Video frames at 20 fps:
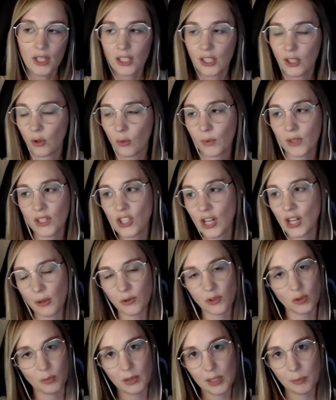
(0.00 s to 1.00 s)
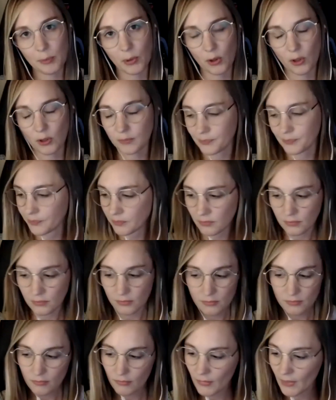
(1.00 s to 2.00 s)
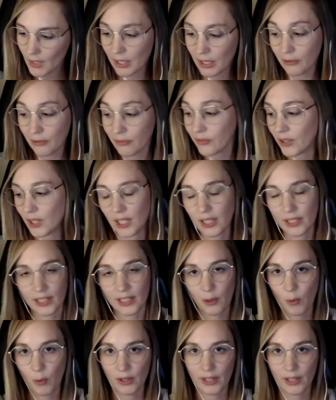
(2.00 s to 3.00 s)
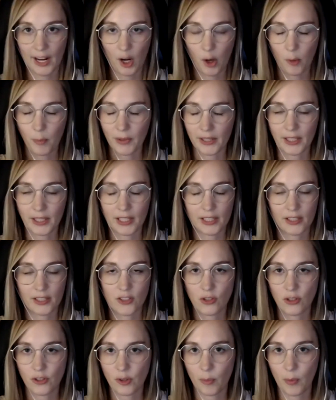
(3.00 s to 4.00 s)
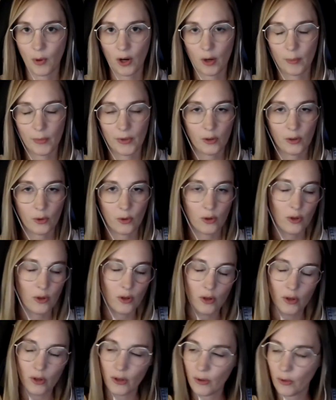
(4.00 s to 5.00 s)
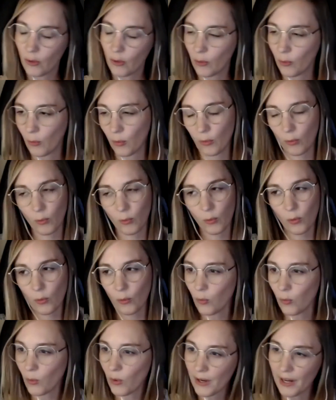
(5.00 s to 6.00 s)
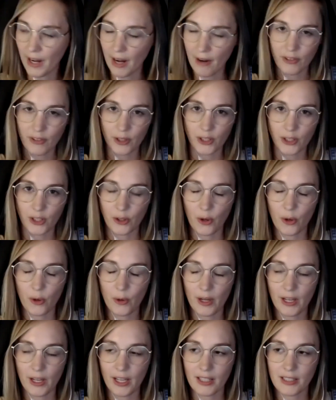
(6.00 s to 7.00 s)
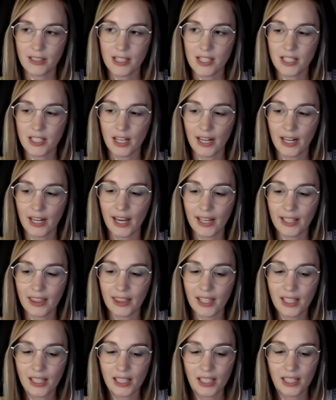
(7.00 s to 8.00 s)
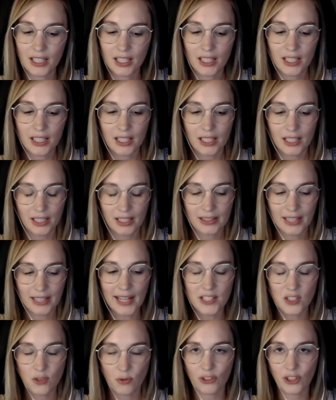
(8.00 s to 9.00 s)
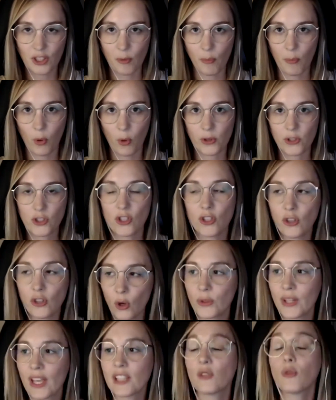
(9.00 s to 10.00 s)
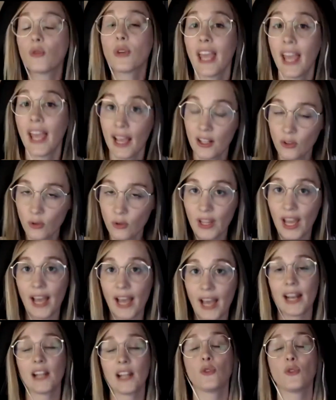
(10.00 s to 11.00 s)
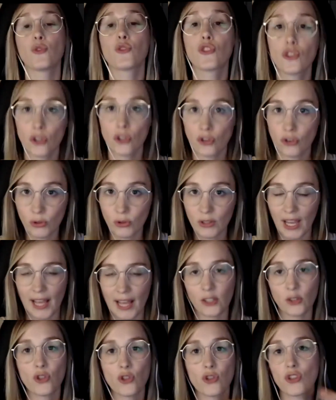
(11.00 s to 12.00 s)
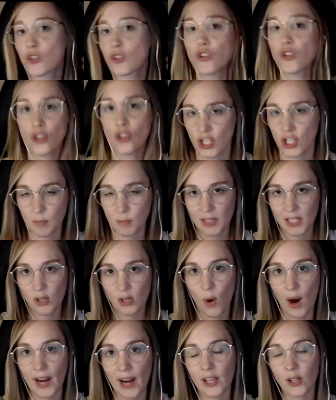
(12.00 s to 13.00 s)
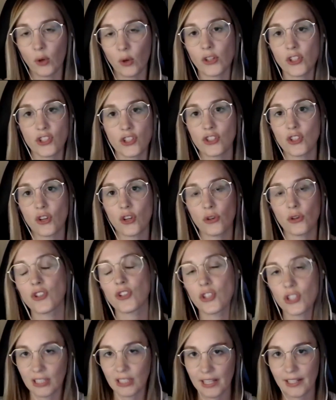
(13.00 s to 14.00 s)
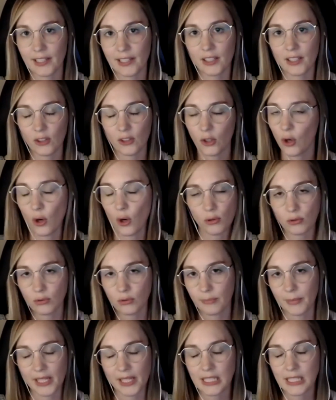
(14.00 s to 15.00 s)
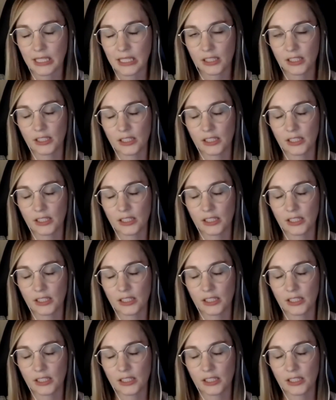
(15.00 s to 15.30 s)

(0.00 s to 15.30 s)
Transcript: reach out to people if they want help in a certain department or whatever, and I think that's really important, to know that you can do that, and you should do that, and you shouldn't just be quiet or just let it go, basically.